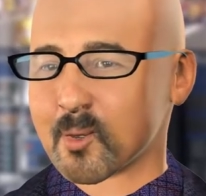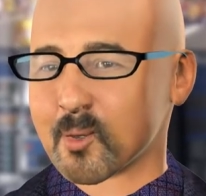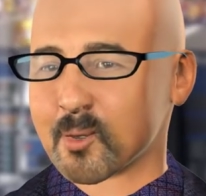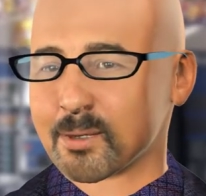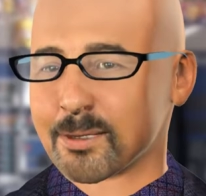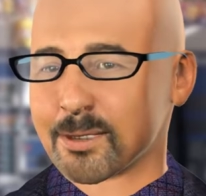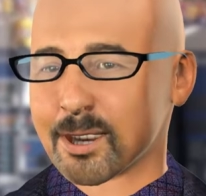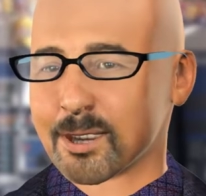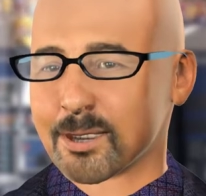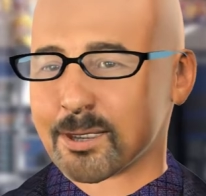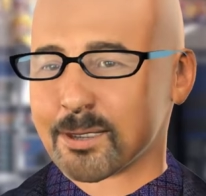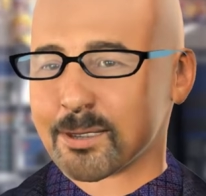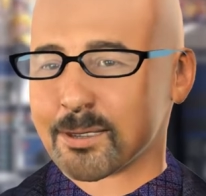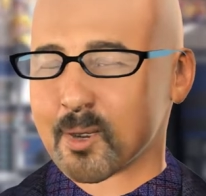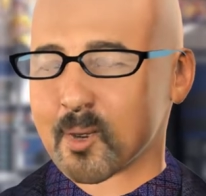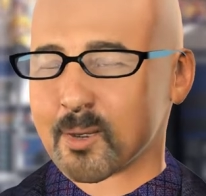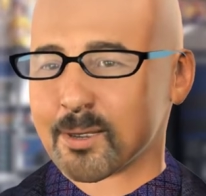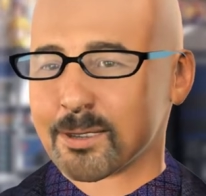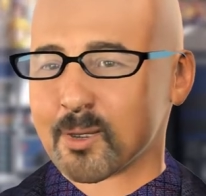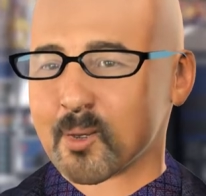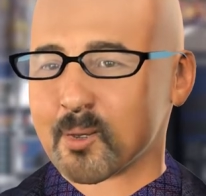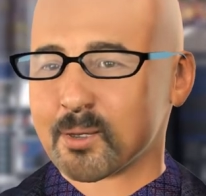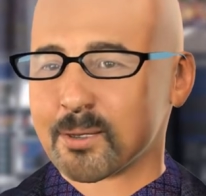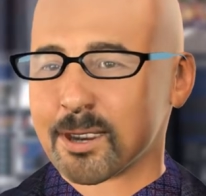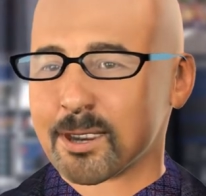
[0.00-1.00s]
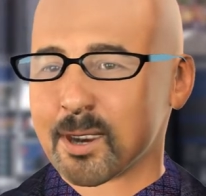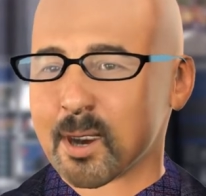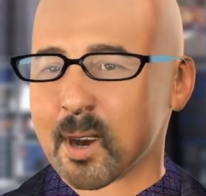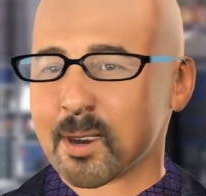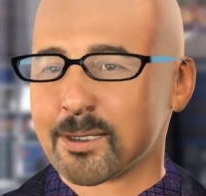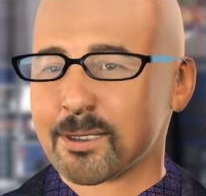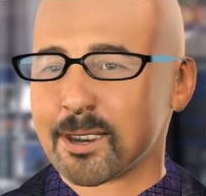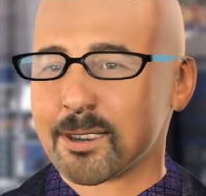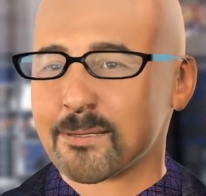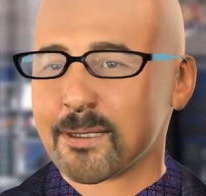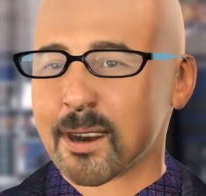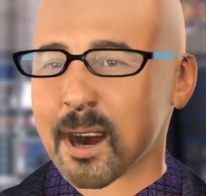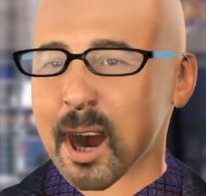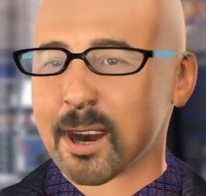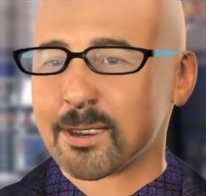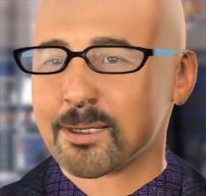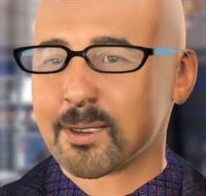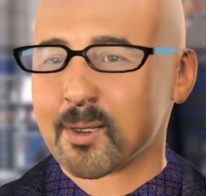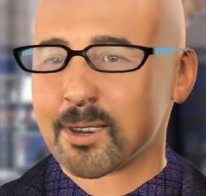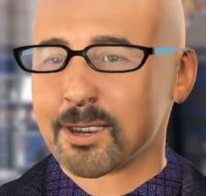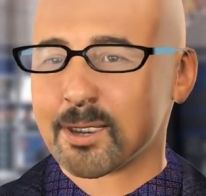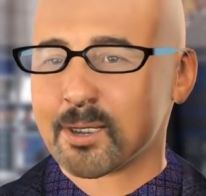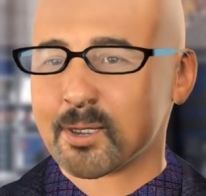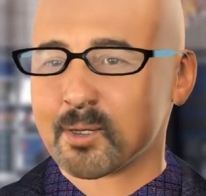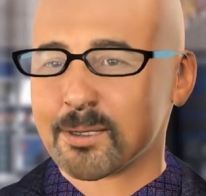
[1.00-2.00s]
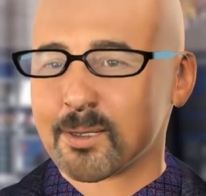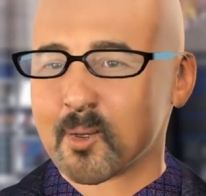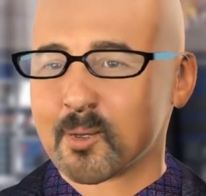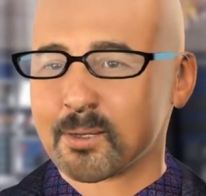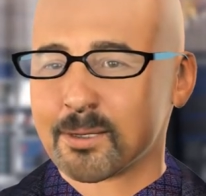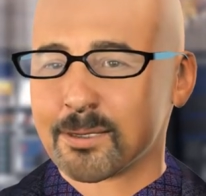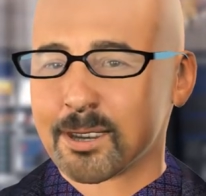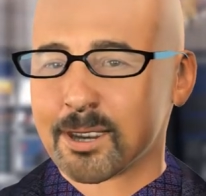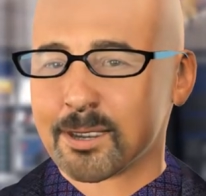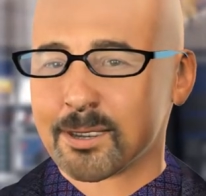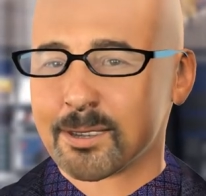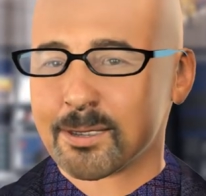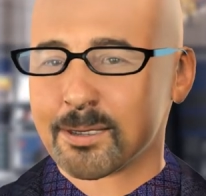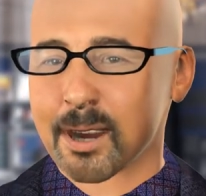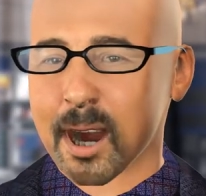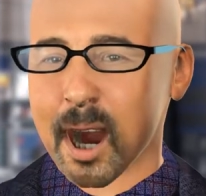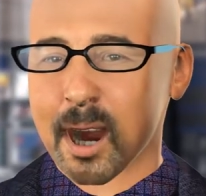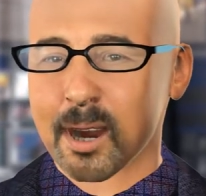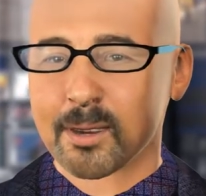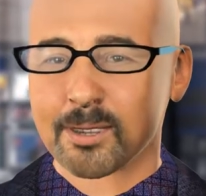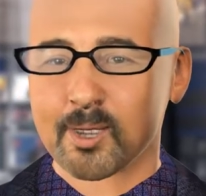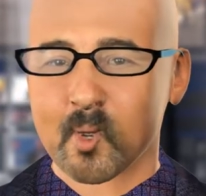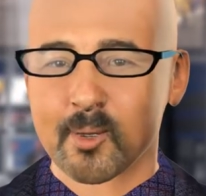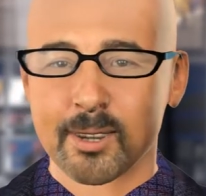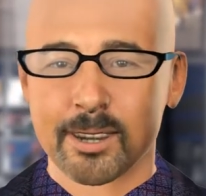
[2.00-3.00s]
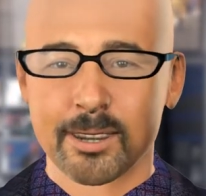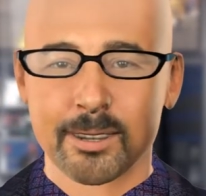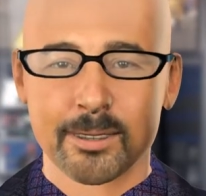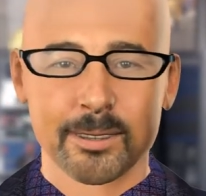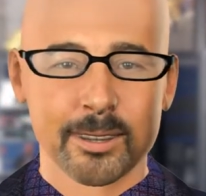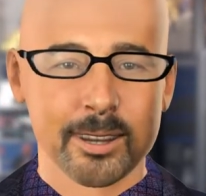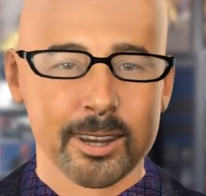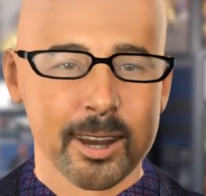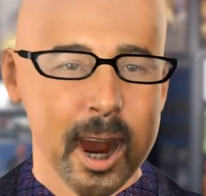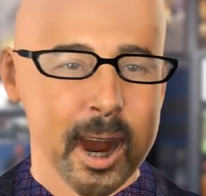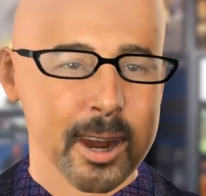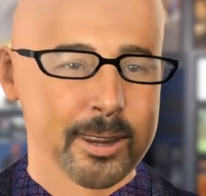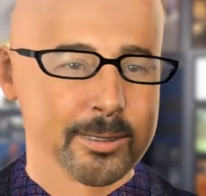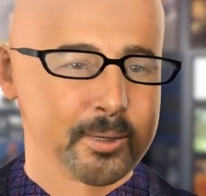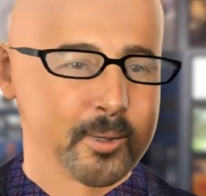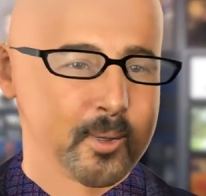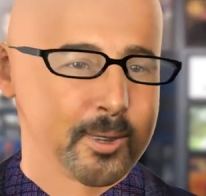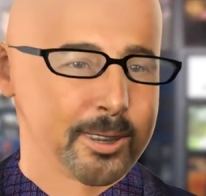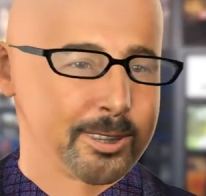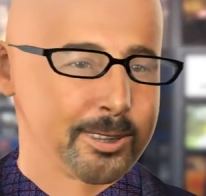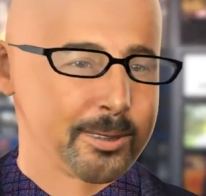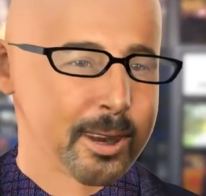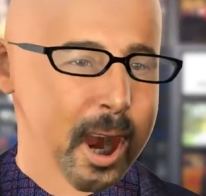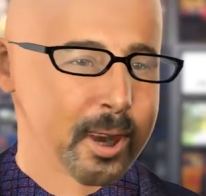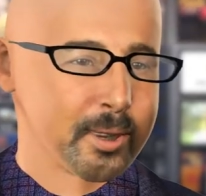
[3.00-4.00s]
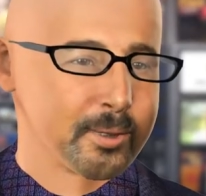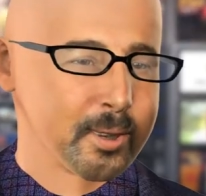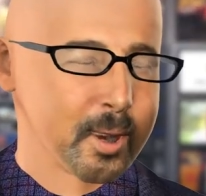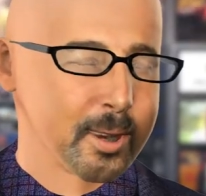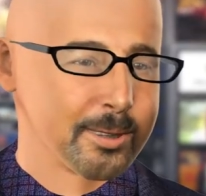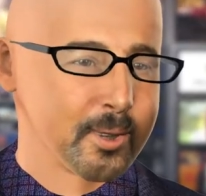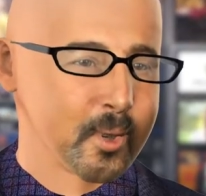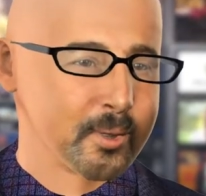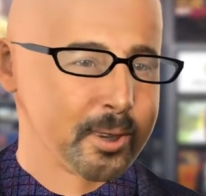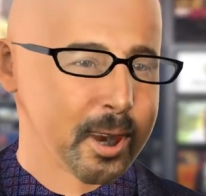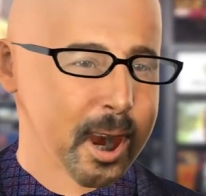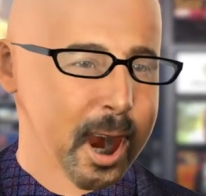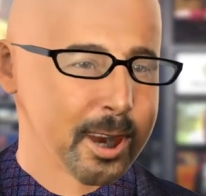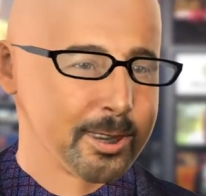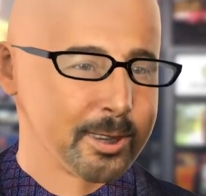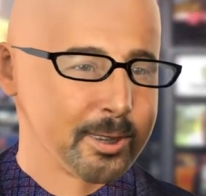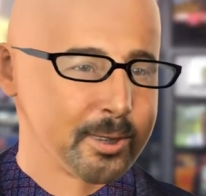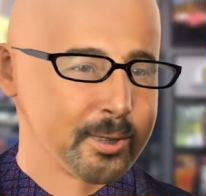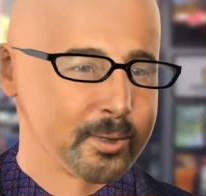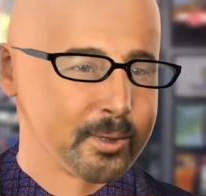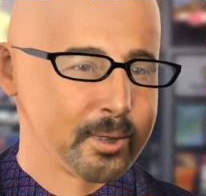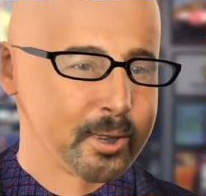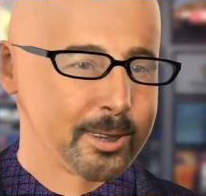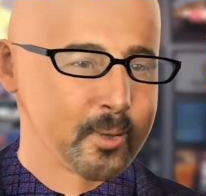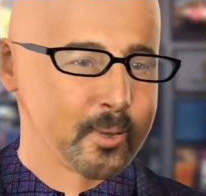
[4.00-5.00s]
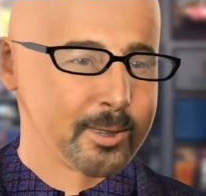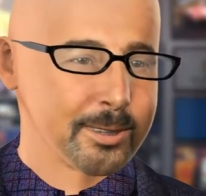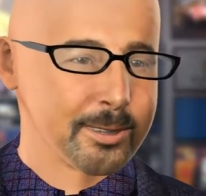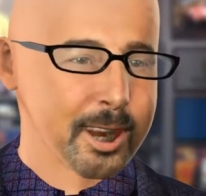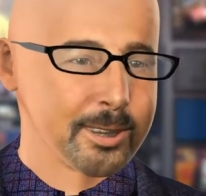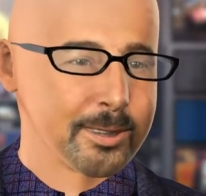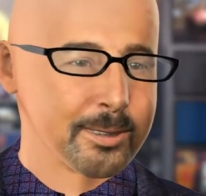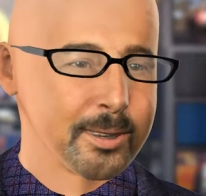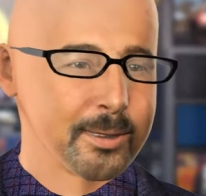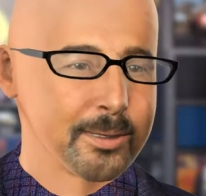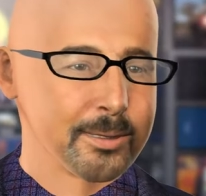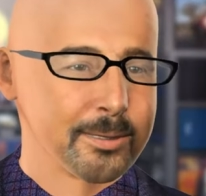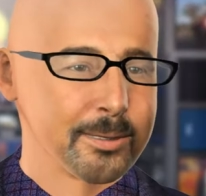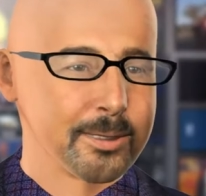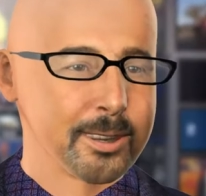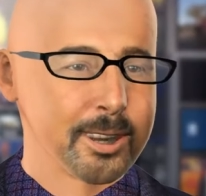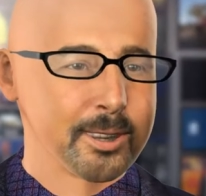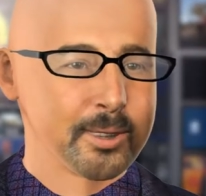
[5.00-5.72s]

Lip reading: The very first official F1 registered team cars NFT auction starts on the 28th of November,